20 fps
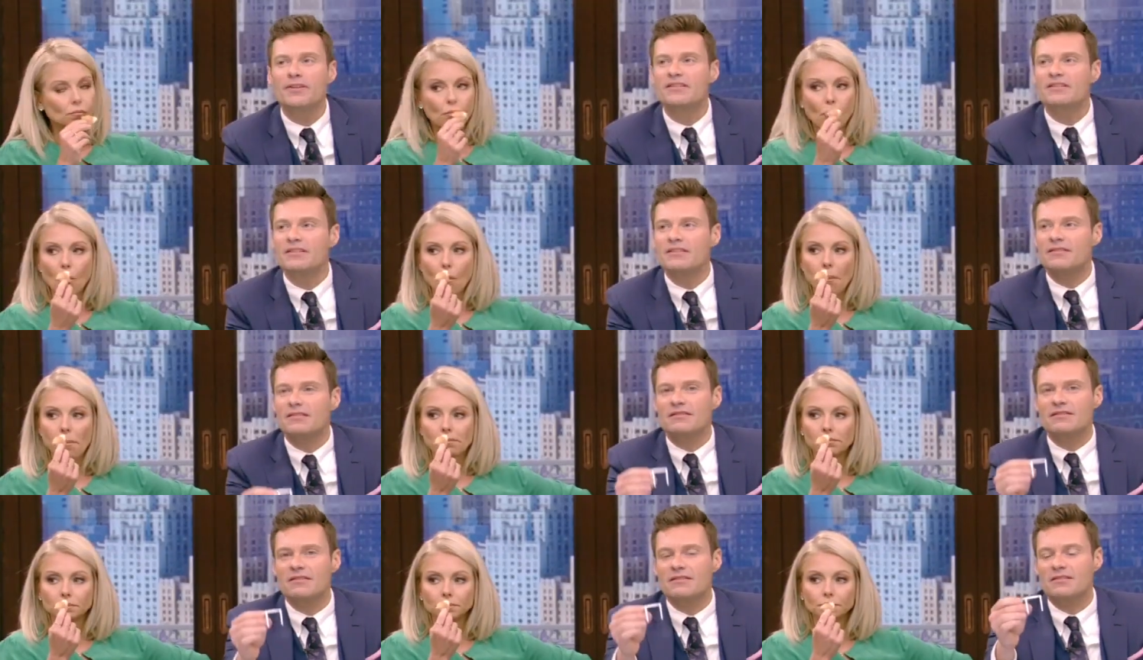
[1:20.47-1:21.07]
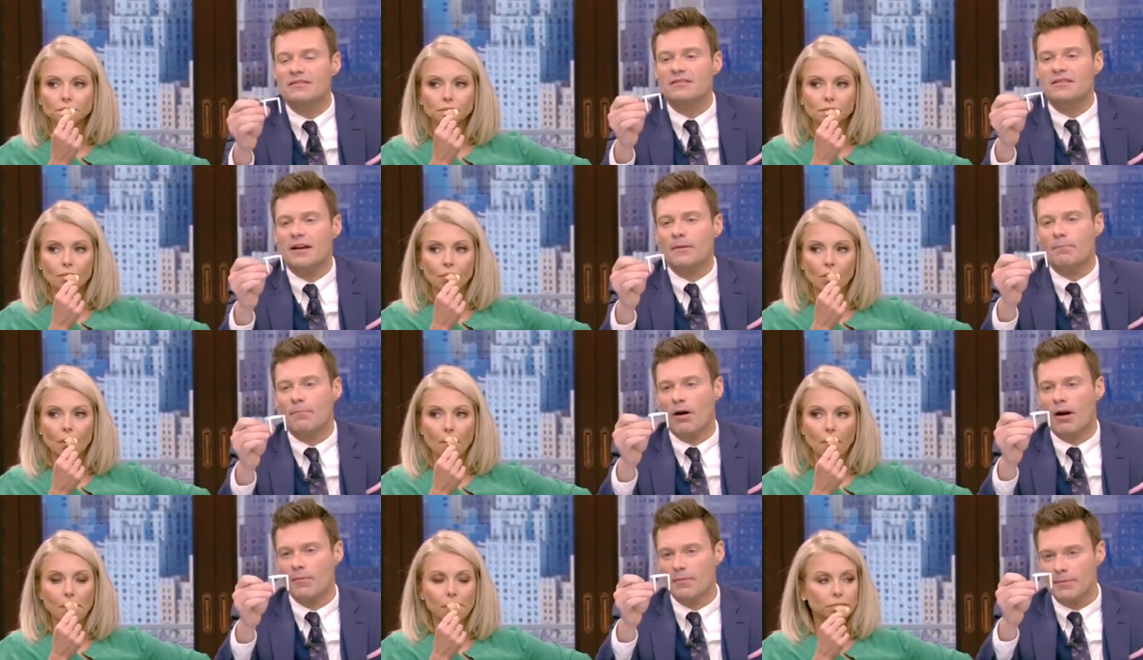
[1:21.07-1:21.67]
Speaker 1: always think that this is a
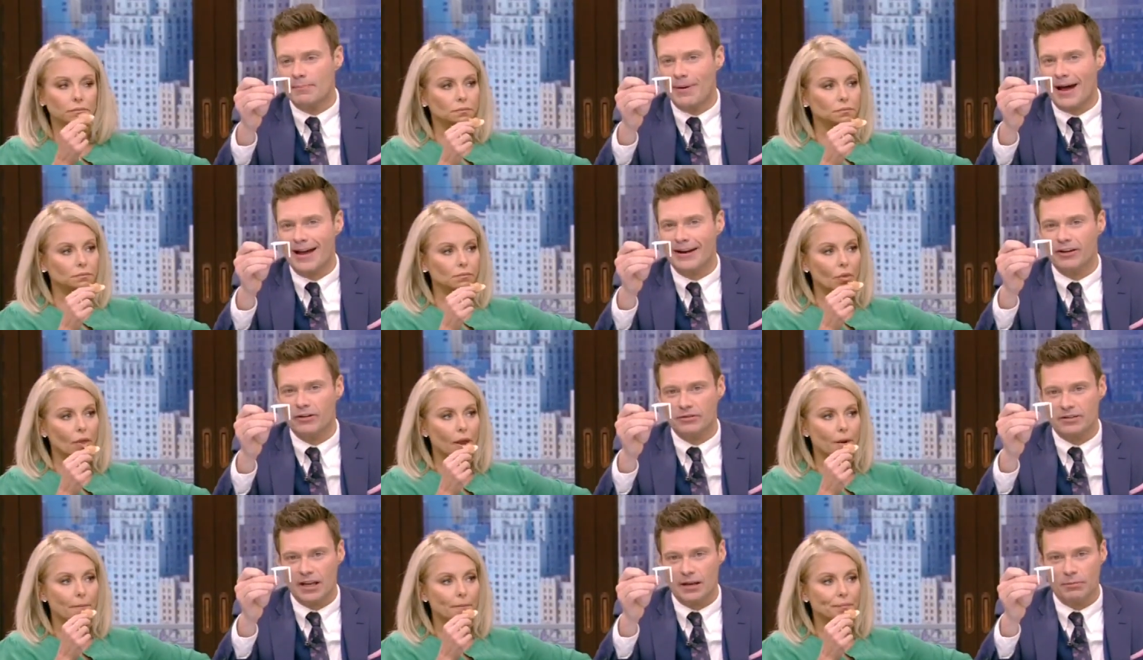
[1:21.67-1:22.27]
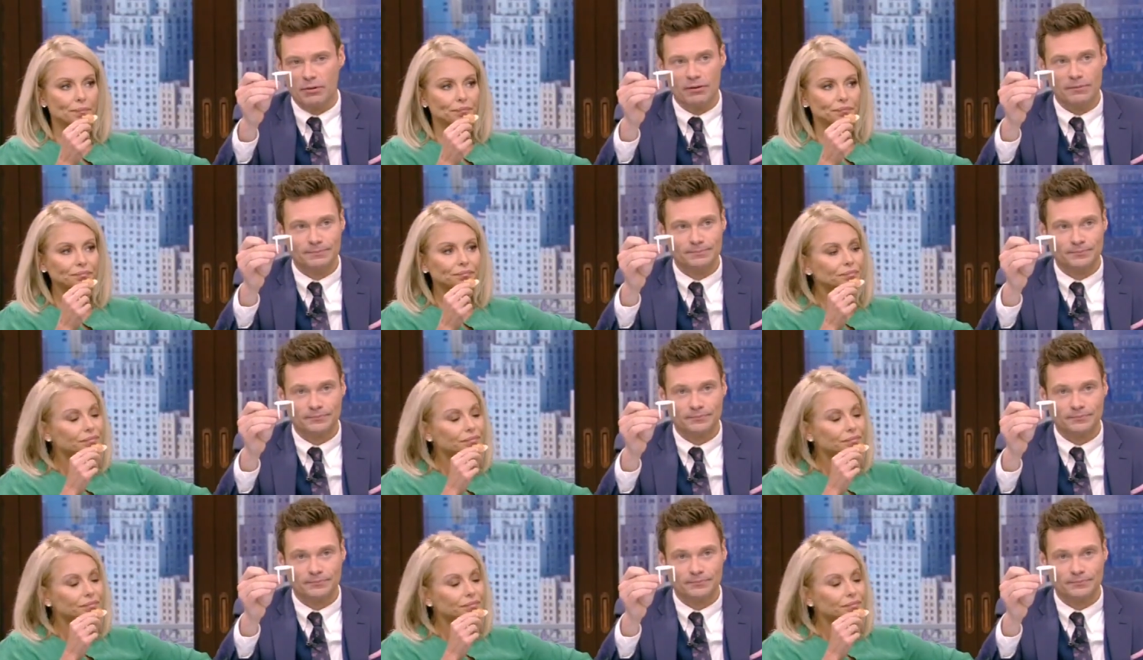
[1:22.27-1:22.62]
Barbie patio table. It